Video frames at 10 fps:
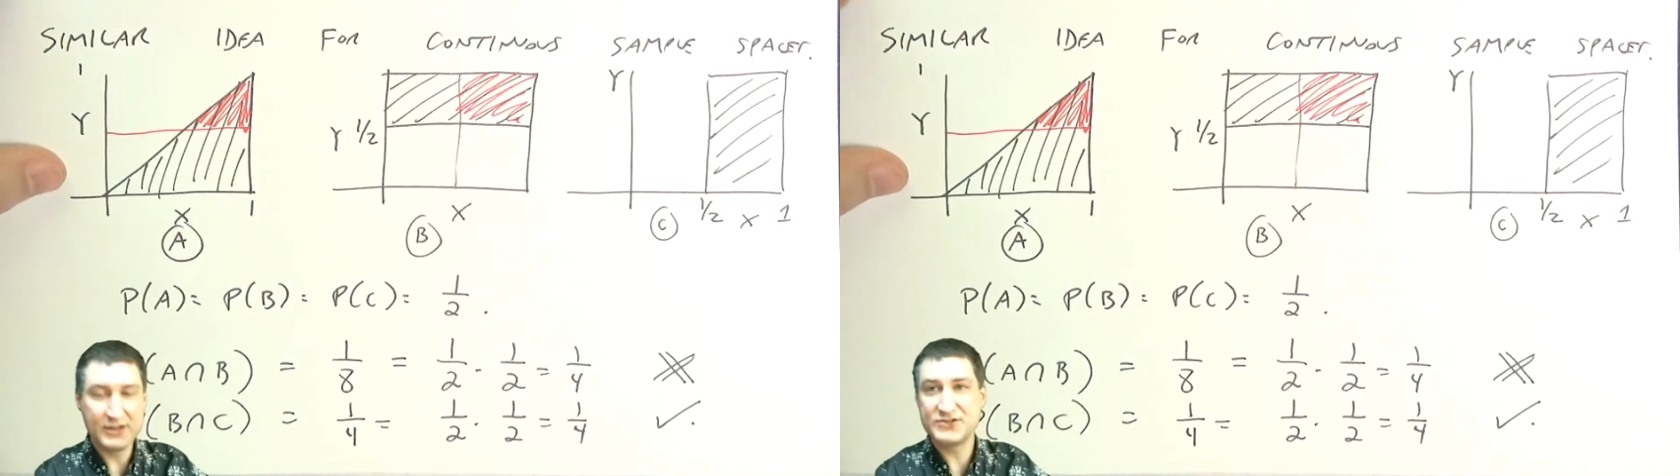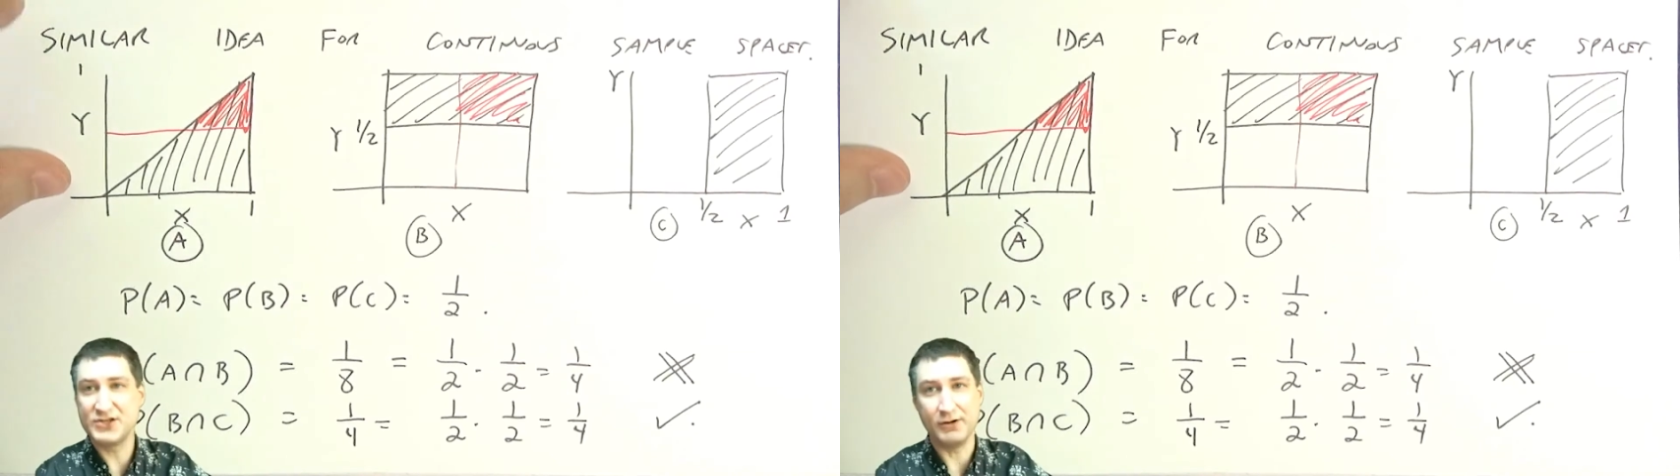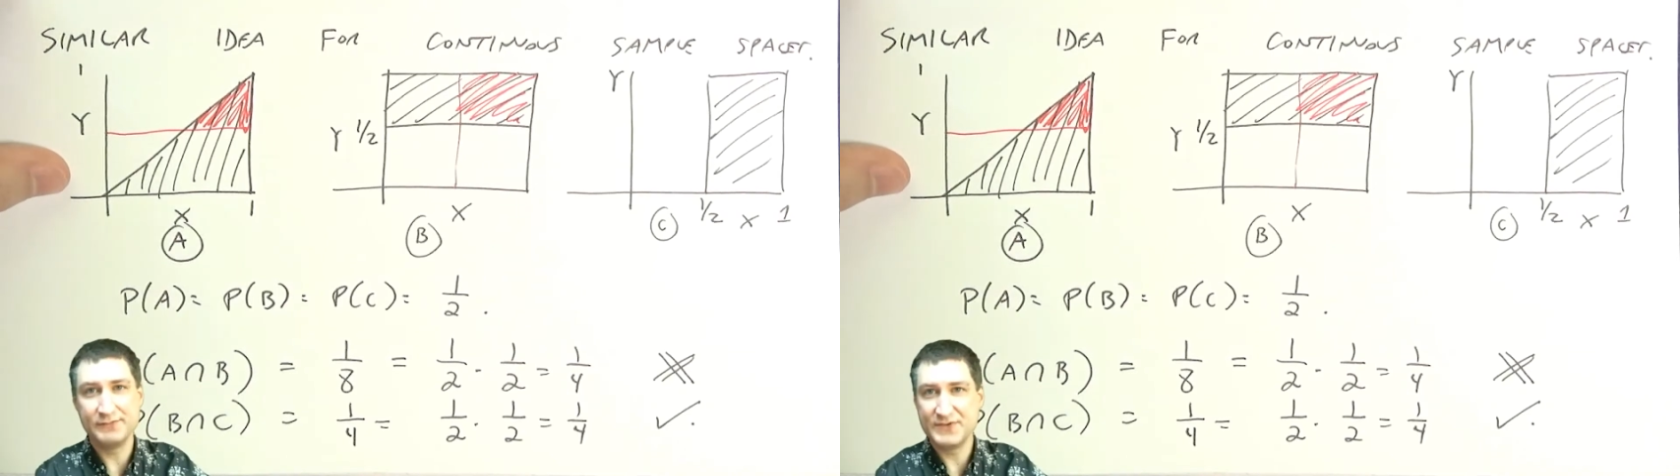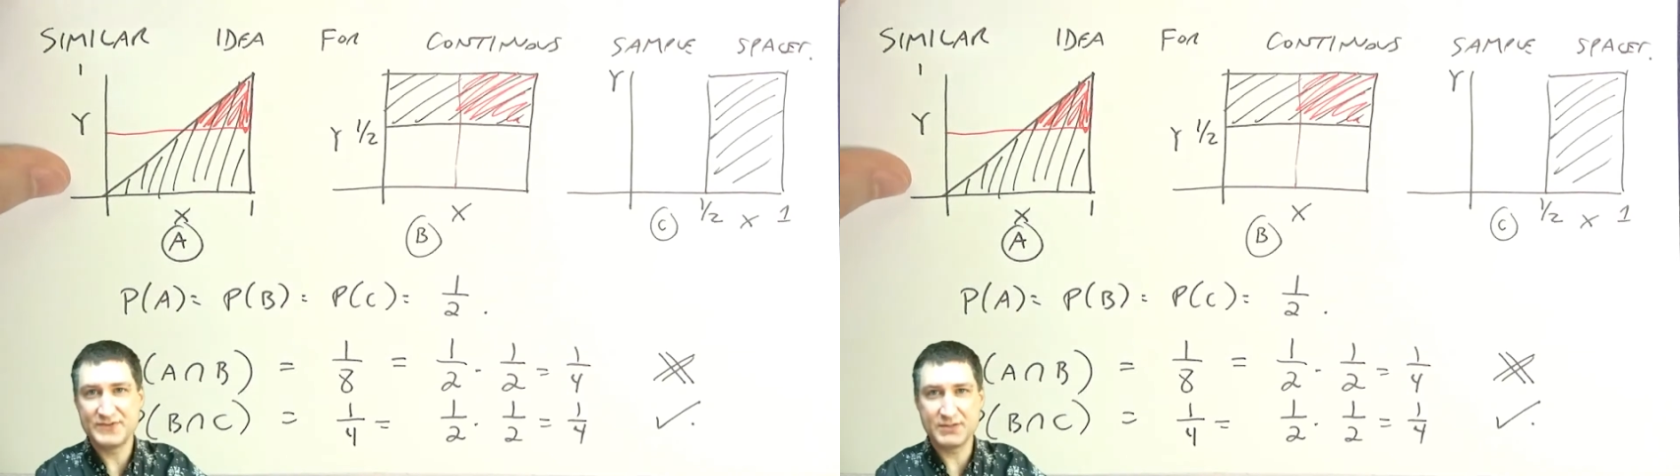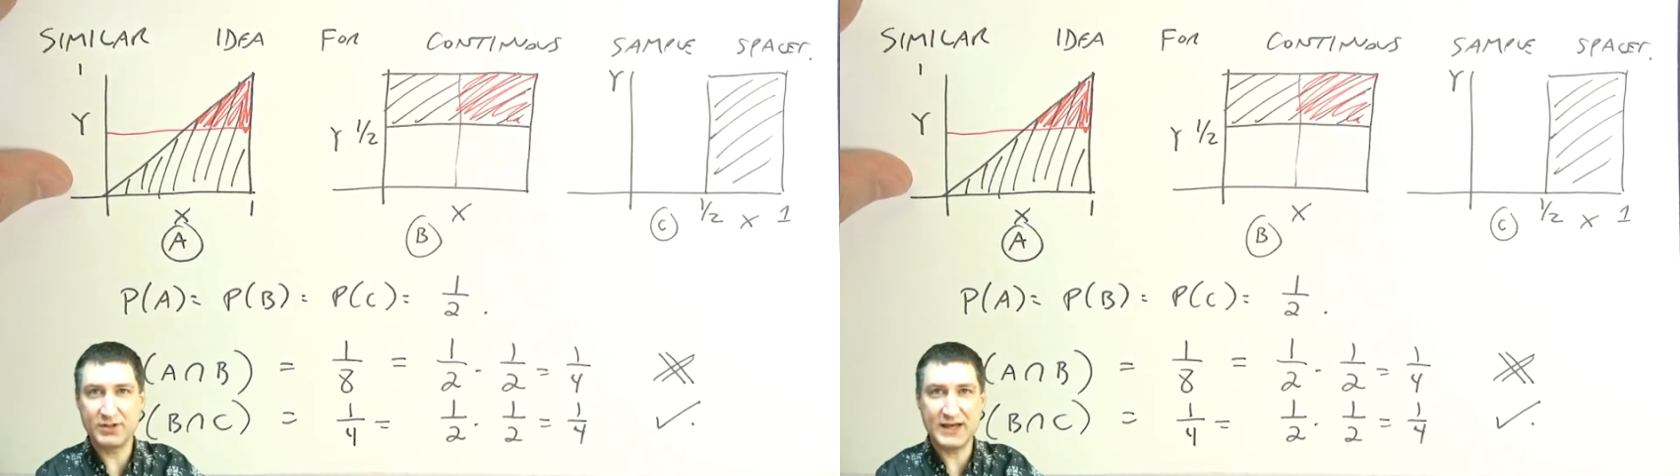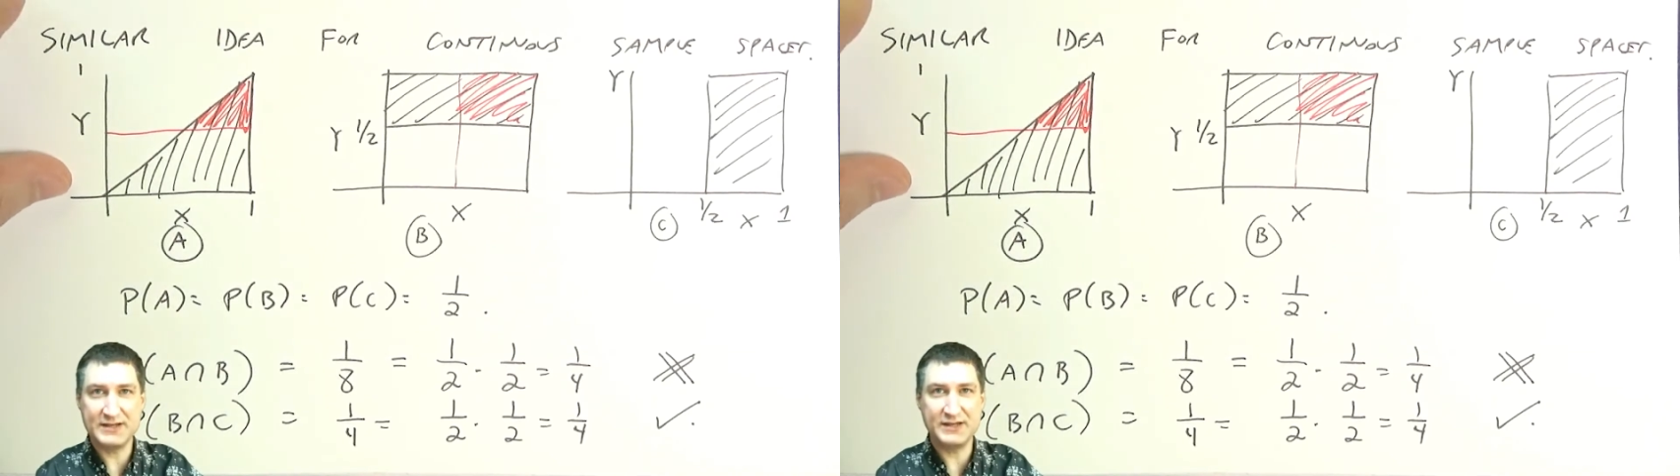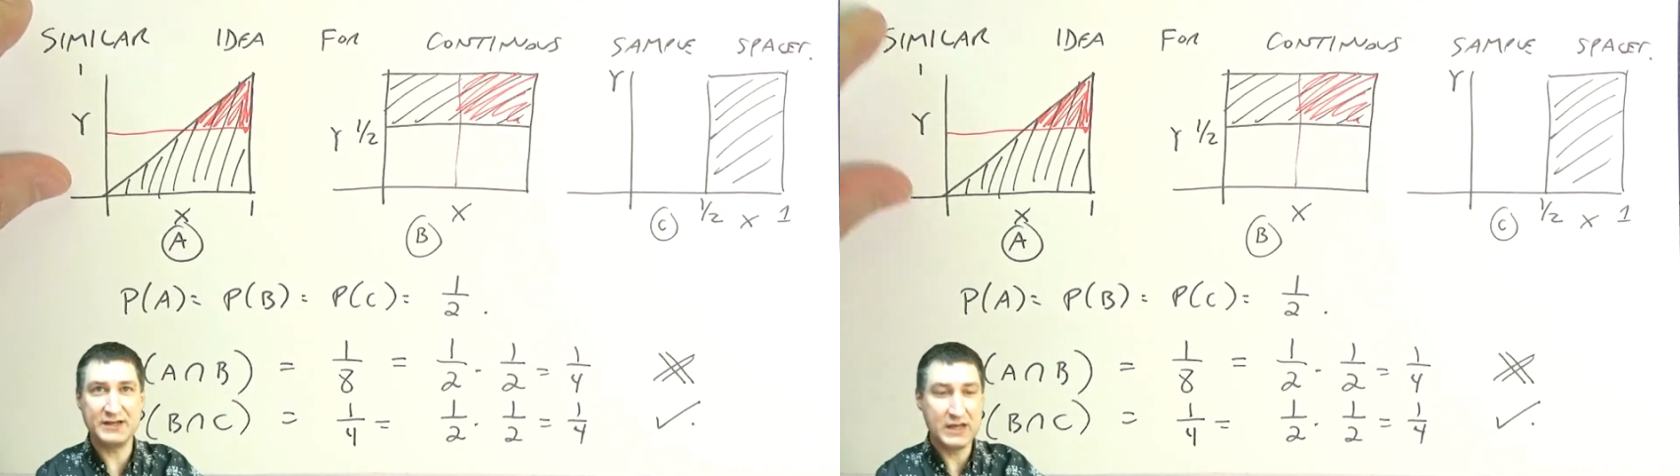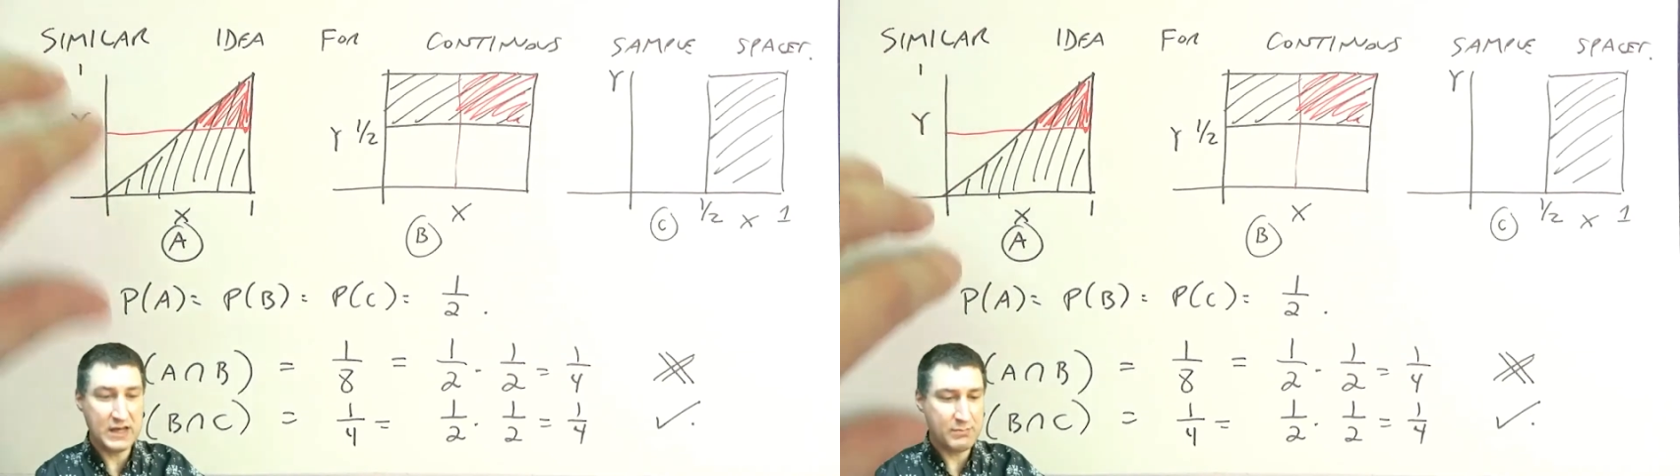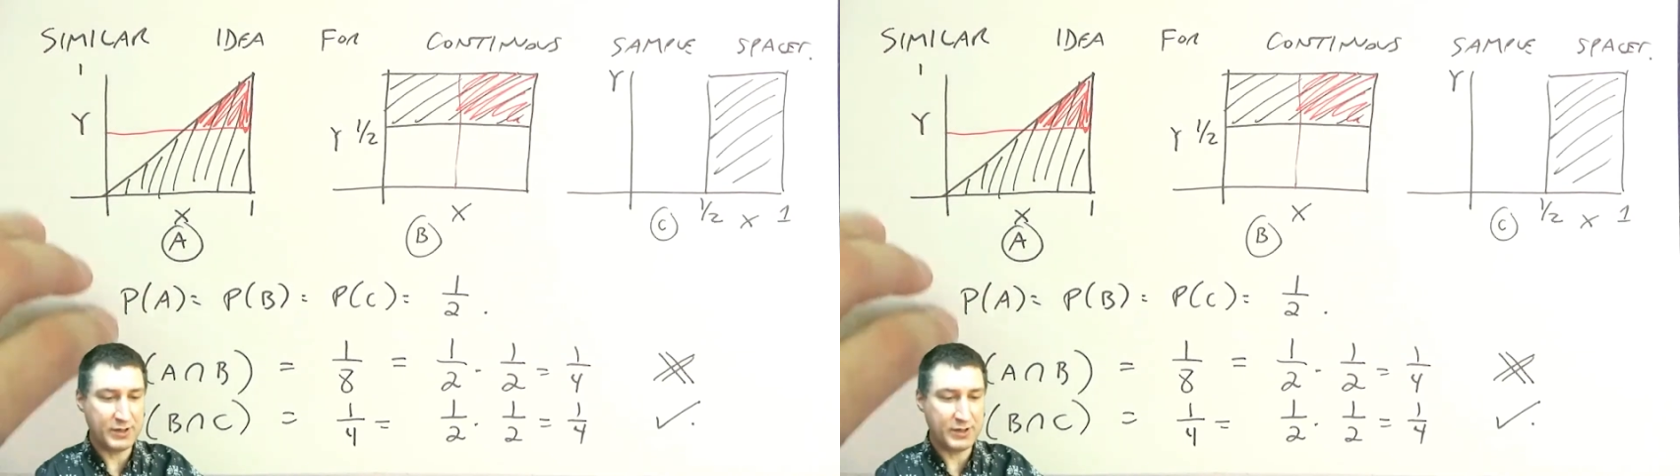So, simple idea,